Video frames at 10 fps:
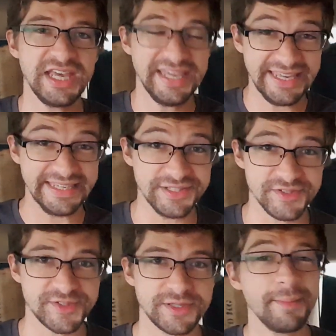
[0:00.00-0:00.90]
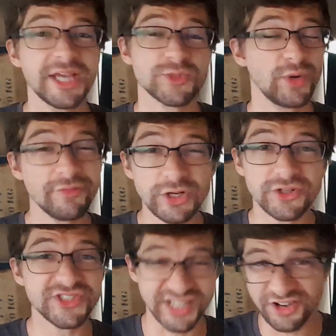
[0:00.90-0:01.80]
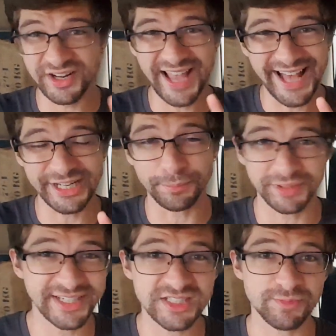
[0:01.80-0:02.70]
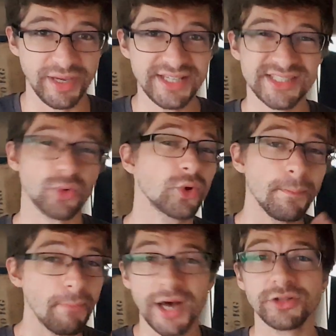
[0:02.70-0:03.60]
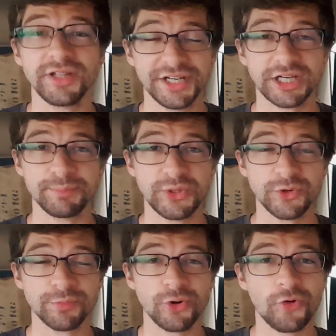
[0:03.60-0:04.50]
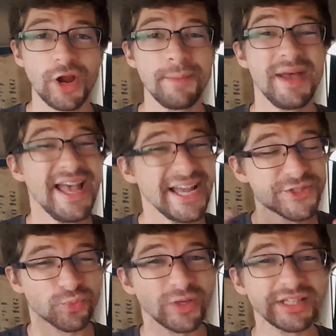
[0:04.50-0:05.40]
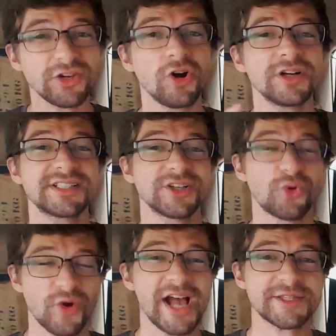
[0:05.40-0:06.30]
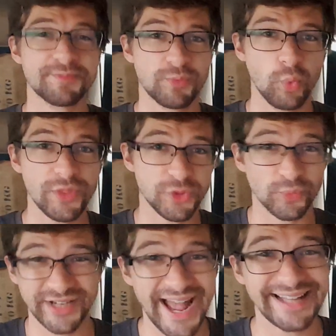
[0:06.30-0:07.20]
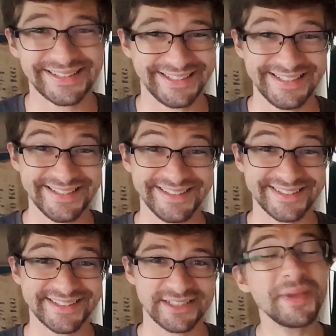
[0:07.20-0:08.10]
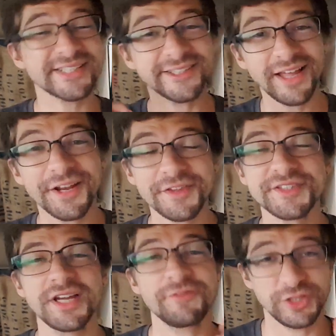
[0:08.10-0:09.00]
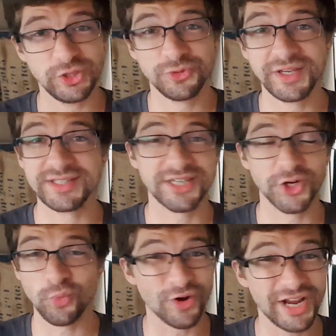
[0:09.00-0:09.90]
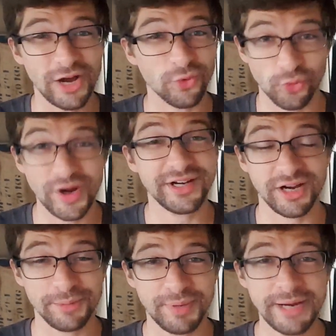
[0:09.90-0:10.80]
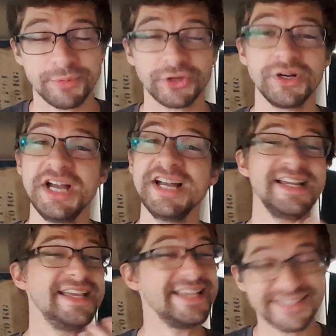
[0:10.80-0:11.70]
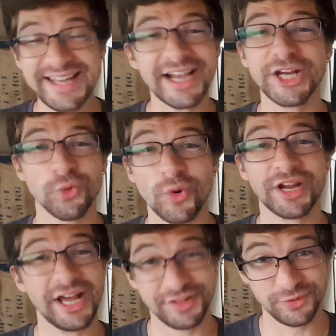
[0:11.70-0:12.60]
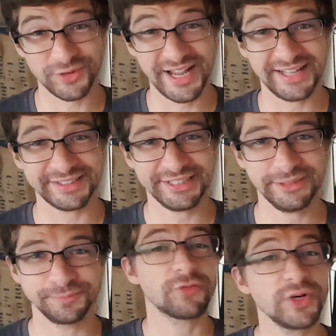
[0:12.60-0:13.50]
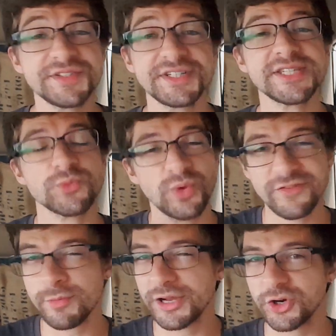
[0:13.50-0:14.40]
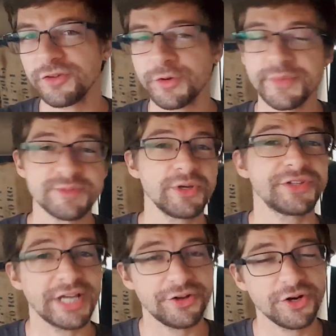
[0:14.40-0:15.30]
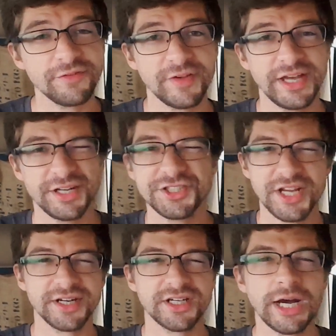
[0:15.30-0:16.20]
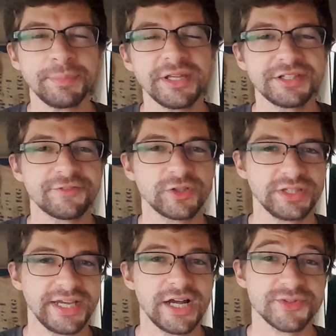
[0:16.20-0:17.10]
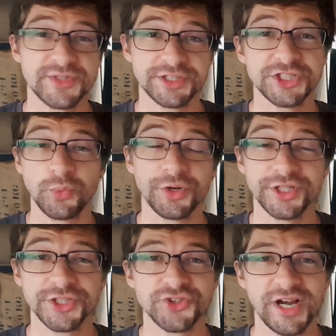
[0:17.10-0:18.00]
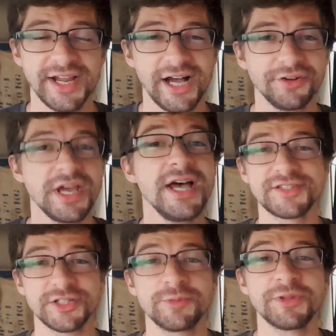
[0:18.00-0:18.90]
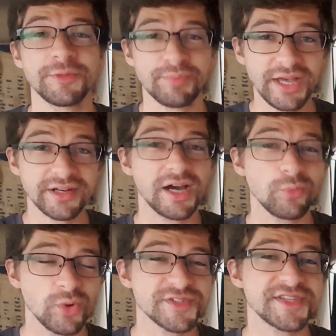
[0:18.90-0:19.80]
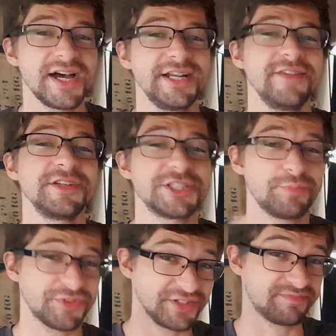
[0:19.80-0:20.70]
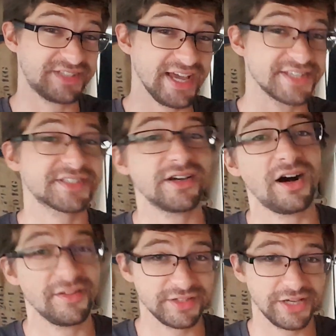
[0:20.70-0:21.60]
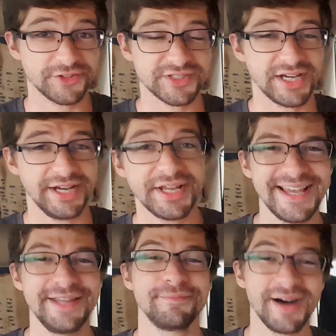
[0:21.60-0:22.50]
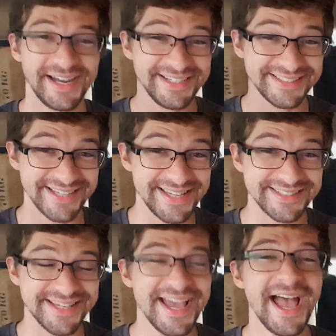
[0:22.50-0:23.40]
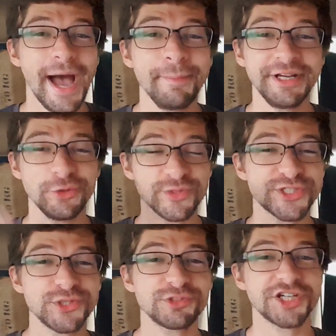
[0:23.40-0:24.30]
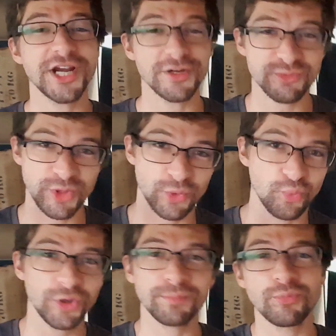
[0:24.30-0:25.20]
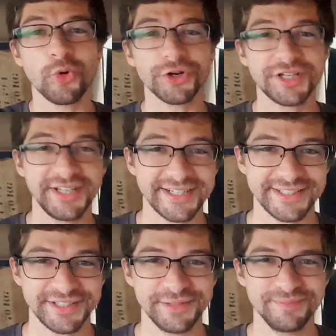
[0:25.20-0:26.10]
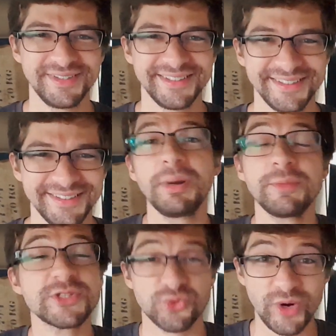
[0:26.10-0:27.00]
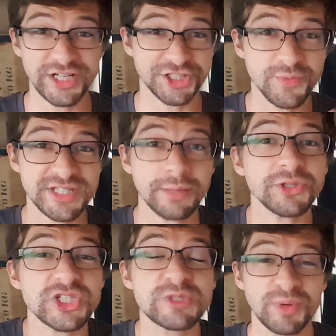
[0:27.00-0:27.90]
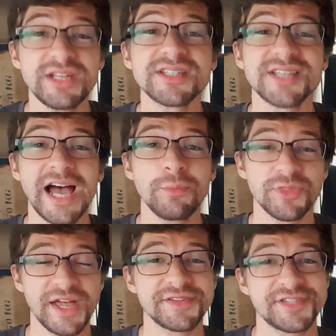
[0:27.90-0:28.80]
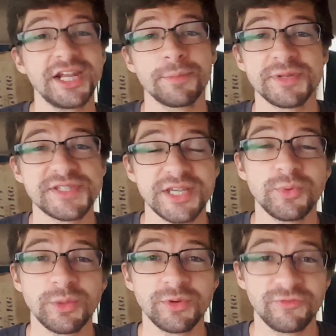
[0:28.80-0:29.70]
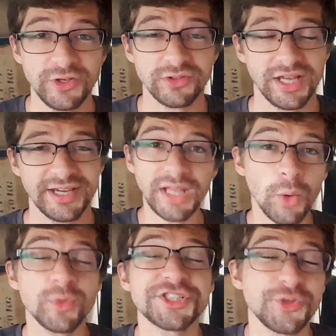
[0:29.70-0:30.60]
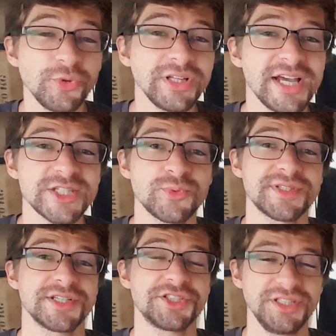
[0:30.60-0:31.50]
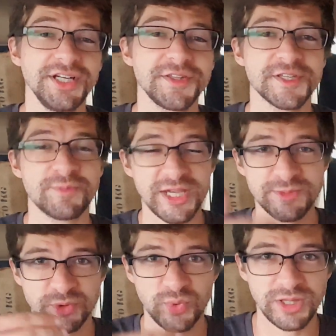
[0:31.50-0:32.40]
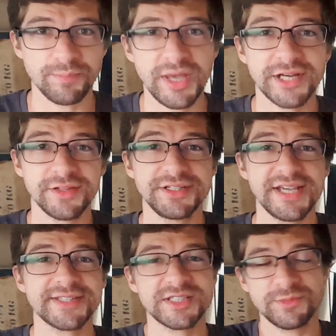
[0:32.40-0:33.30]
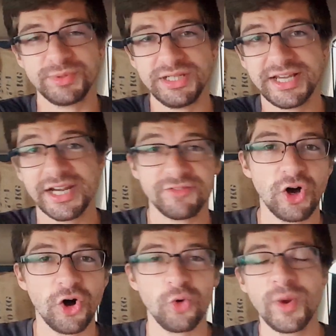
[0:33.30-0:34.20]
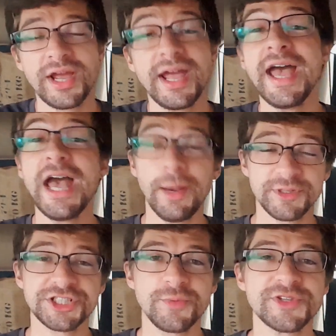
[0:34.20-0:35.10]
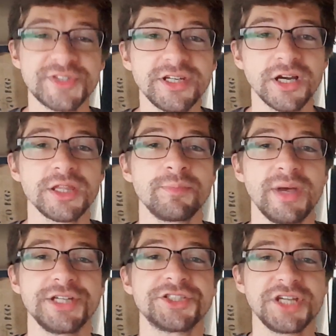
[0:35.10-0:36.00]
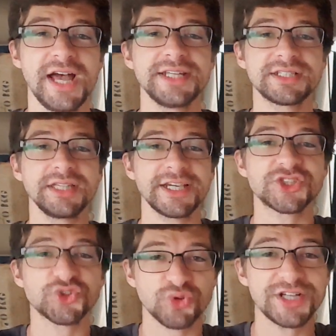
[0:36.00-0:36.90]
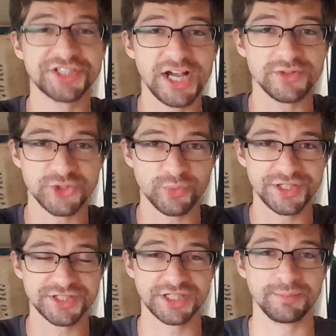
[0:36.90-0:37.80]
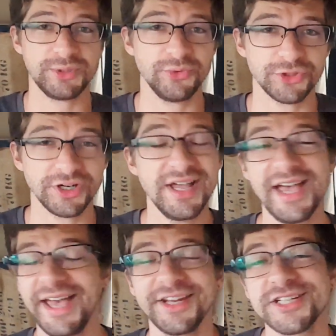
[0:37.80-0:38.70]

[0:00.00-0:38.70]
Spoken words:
is. Because whenever you're staring at a blank space or a model in a computer program, it's really hard to grasp what the reality is. Because a lot of the stuff that you think is going to work out great on paper is not going to work out in reality. For instance, whenever my girlfriend was building out her van, she had a couple of different layouts that she wanted to try out. So she put the bed on one side and then she put the desk on the other side. And by desk, I mean it was 2 chairs with a wooden board connecting them. But it was great. She was able to spend time with that setup and see what it would feel like. And what she realized was that she needed the space between the bed and the desk to be kind of a hallway. And when she was sitting on the bed, she had to stretch out to reach the computer. And it